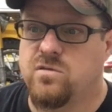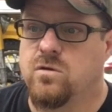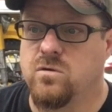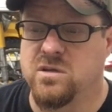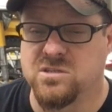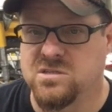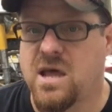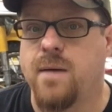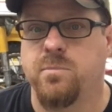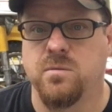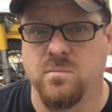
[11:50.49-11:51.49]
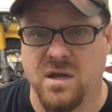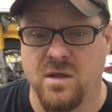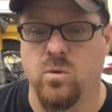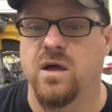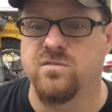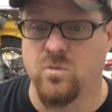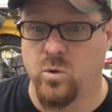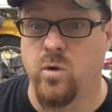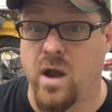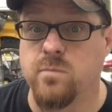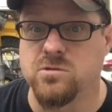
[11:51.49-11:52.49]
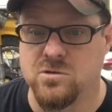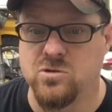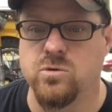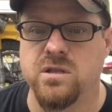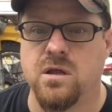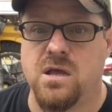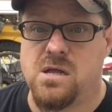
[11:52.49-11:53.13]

so it just happened money-wise that we were able to do it,